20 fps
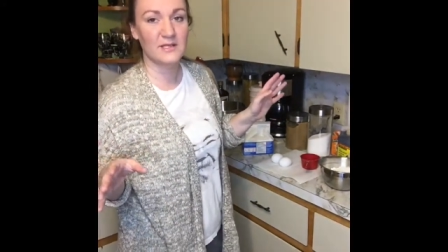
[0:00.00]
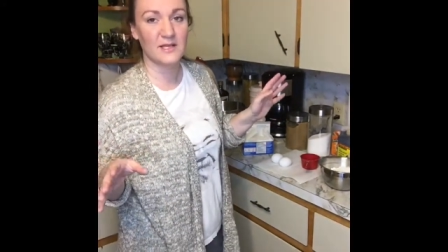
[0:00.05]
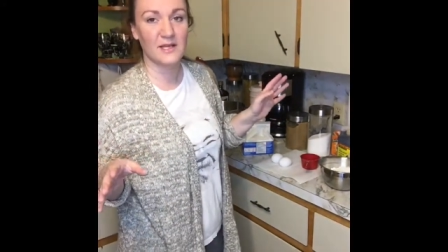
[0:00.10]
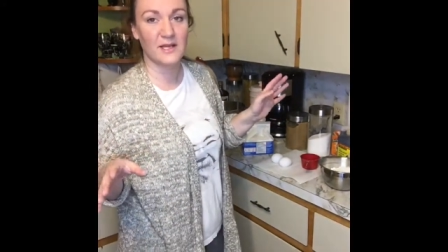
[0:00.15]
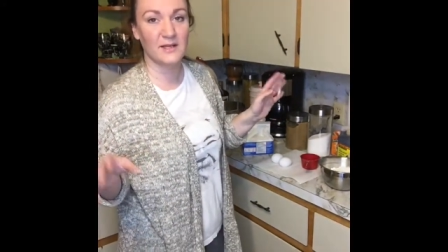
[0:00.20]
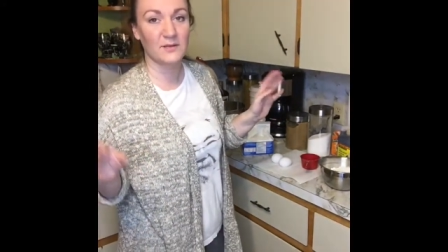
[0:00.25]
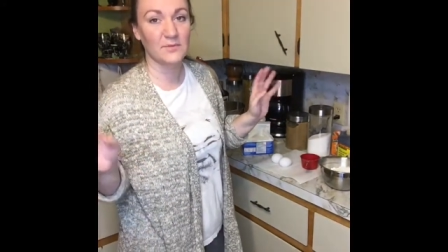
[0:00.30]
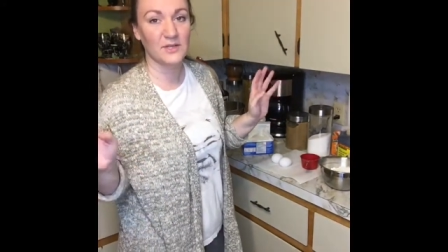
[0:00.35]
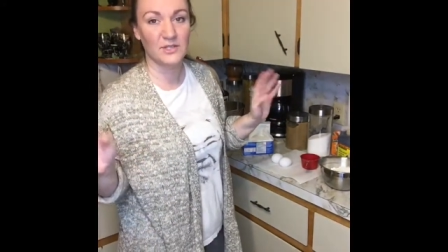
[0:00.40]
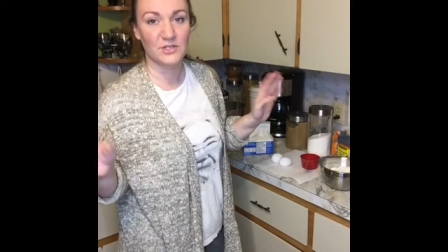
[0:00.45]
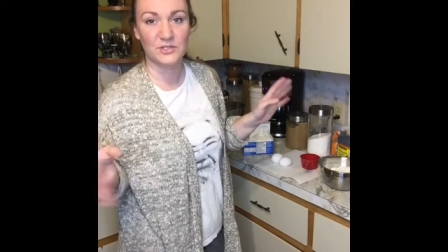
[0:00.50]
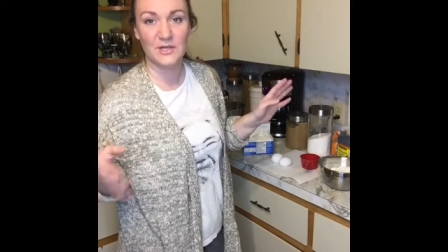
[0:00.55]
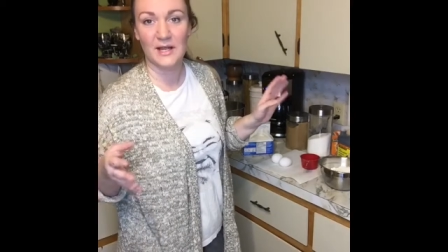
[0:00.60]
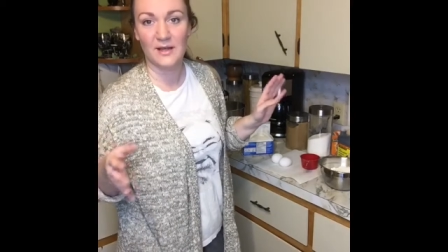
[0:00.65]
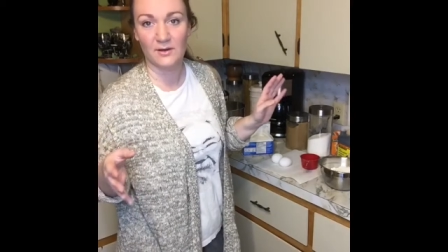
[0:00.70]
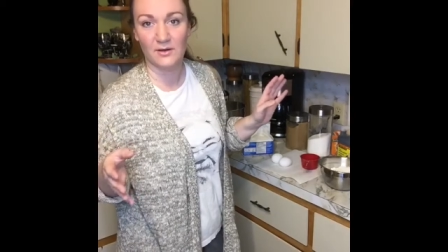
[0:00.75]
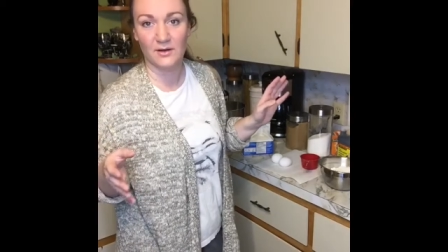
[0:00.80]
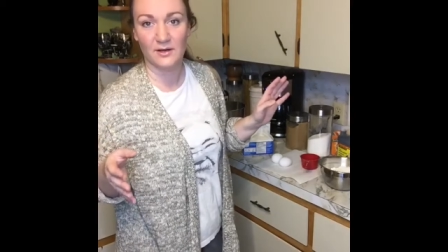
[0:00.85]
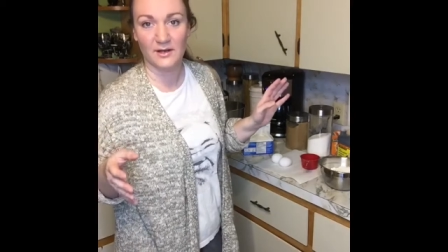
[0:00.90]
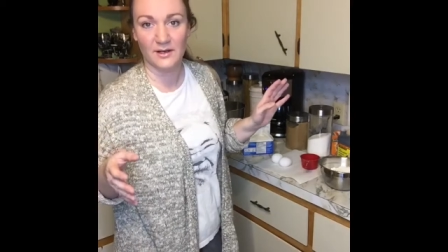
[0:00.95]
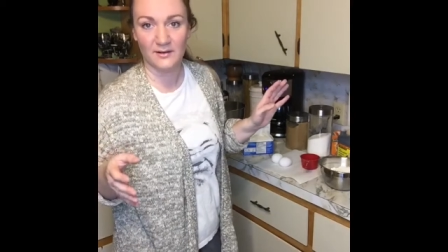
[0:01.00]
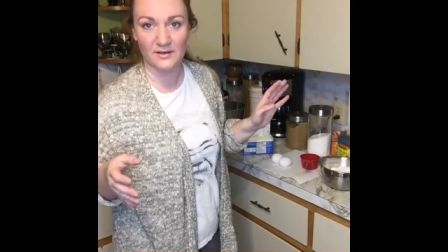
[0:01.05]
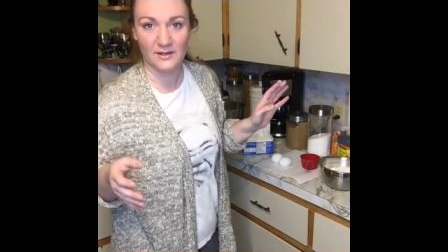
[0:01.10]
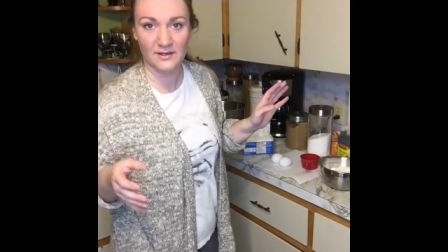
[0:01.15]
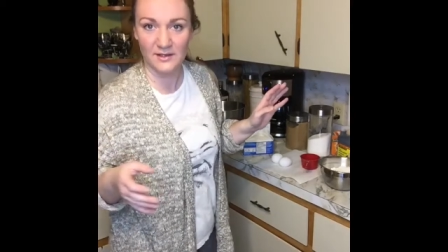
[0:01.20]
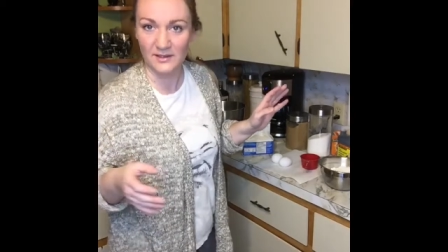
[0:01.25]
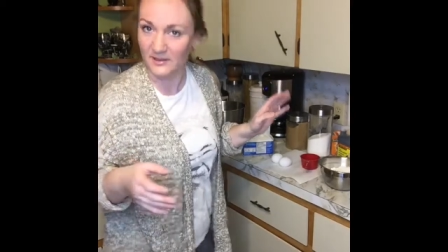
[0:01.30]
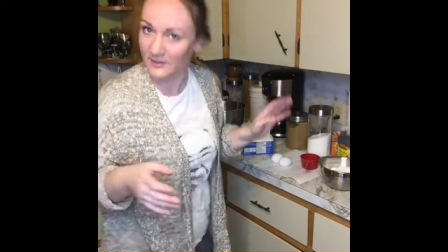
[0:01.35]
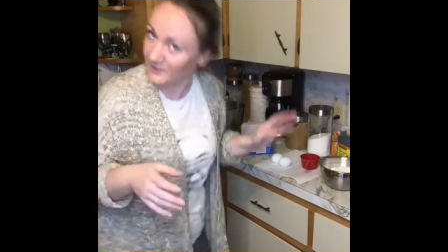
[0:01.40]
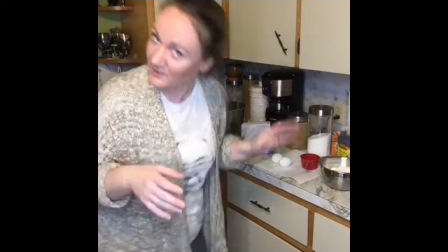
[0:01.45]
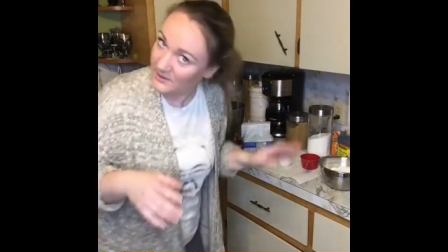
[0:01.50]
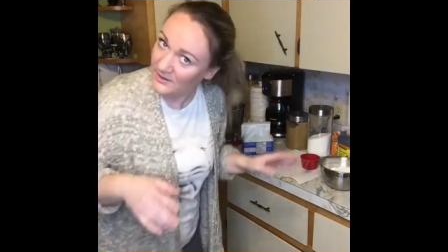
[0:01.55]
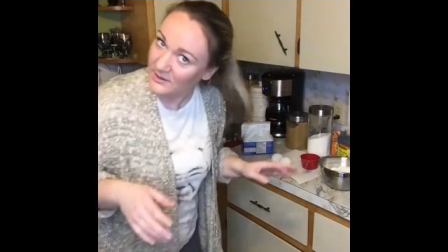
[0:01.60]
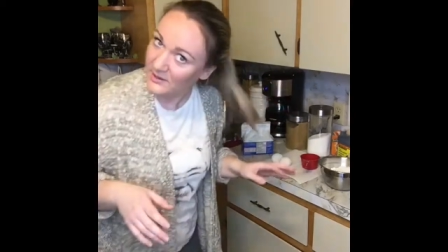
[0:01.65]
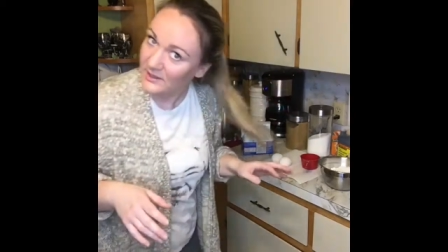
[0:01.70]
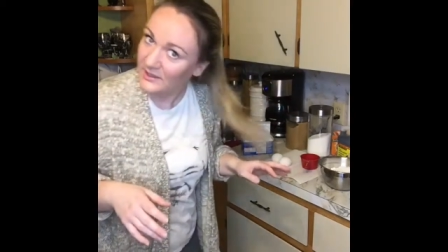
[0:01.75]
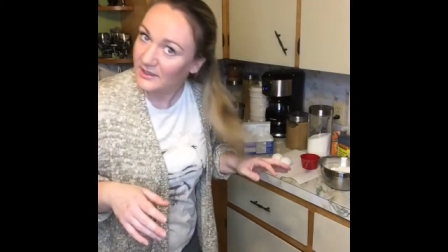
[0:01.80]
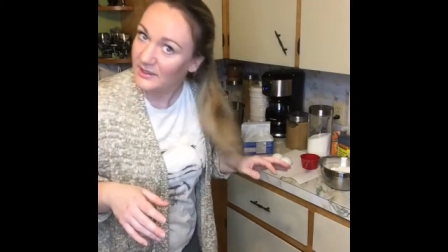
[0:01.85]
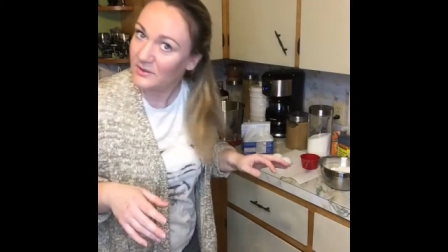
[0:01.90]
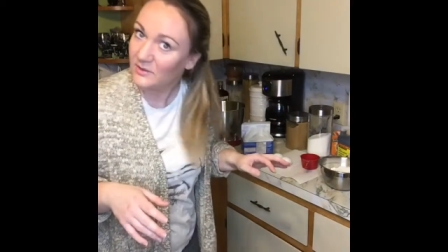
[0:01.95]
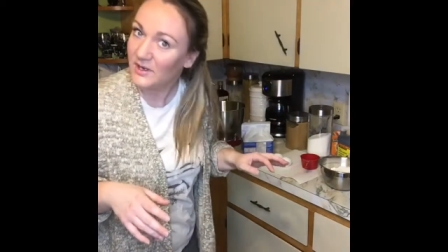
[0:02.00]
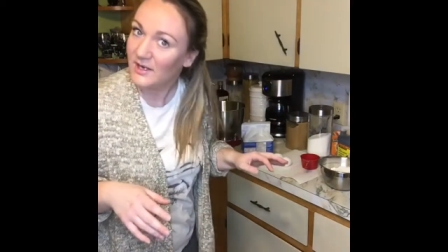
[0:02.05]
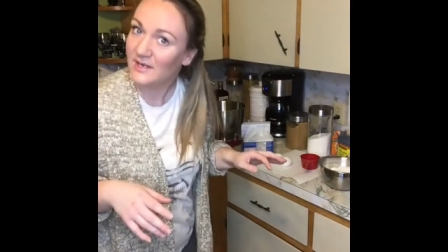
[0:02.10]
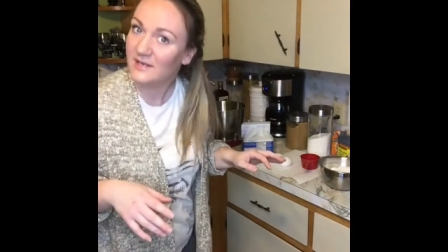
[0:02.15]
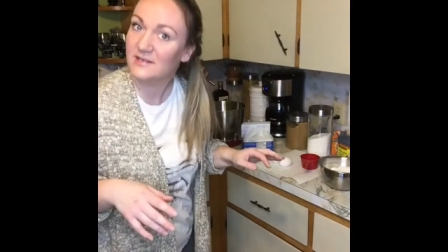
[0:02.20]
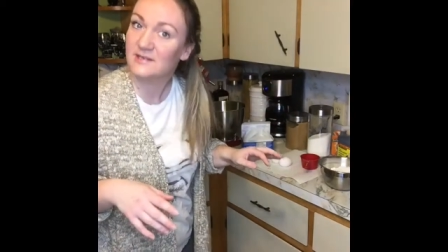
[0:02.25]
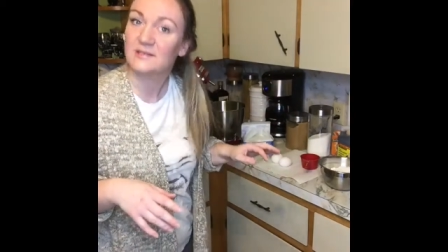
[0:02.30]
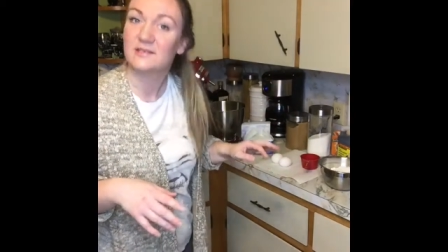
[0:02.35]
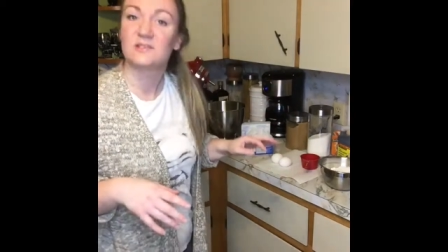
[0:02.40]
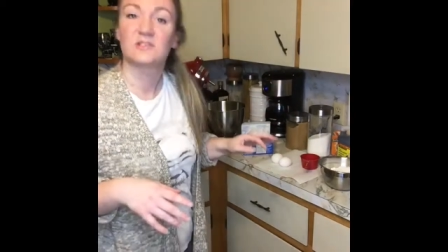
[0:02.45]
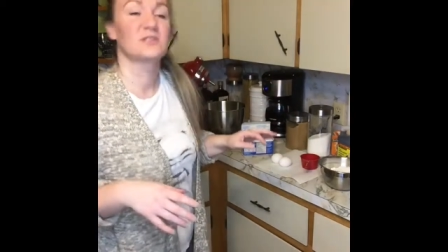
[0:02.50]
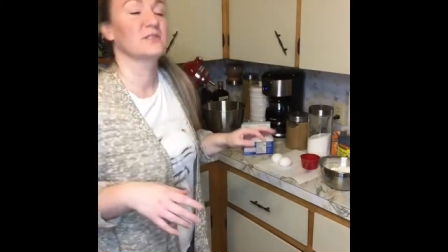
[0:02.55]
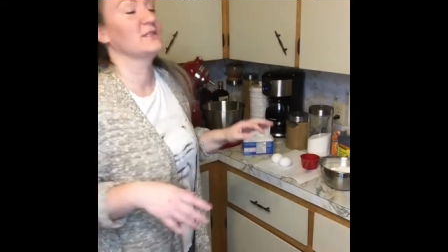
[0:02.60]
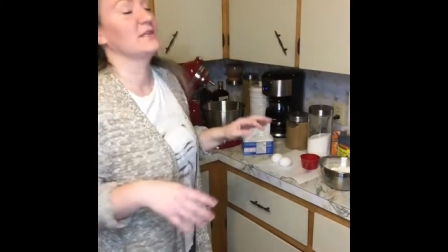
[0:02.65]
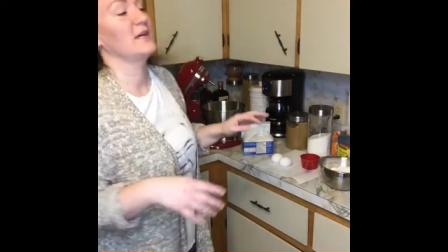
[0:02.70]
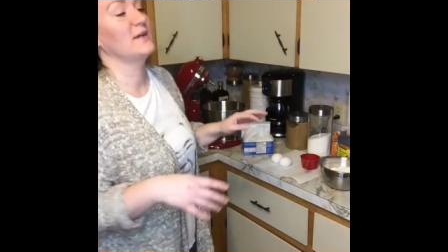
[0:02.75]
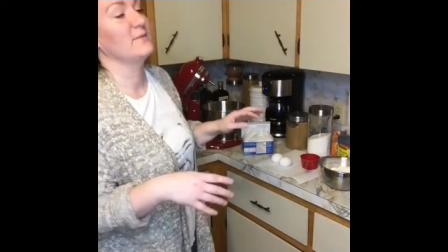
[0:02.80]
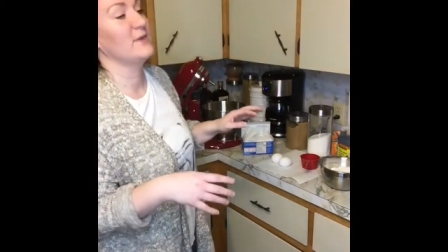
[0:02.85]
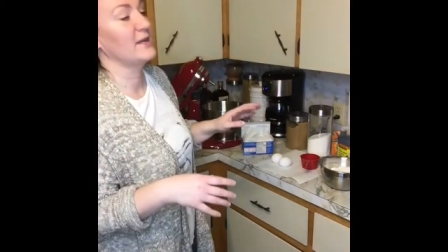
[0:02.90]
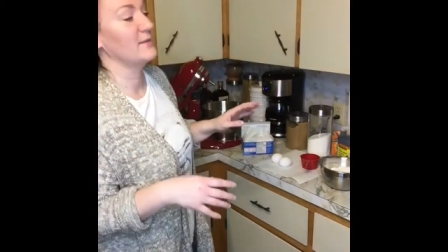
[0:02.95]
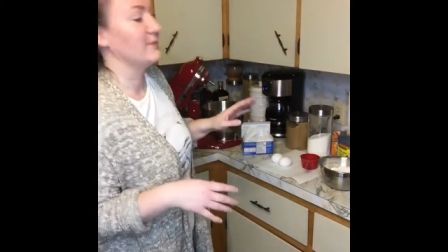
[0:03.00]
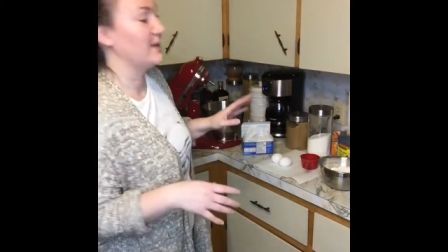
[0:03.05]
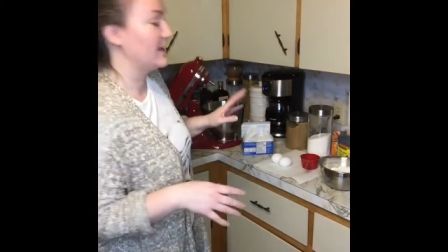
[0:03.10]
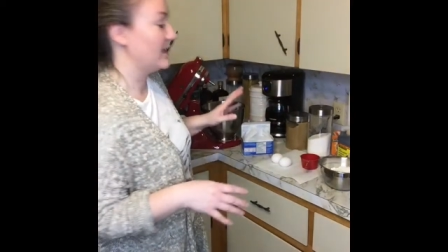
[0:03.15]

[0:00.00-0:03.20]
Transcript: I had a big shower and everything. Anyways, and just tied back my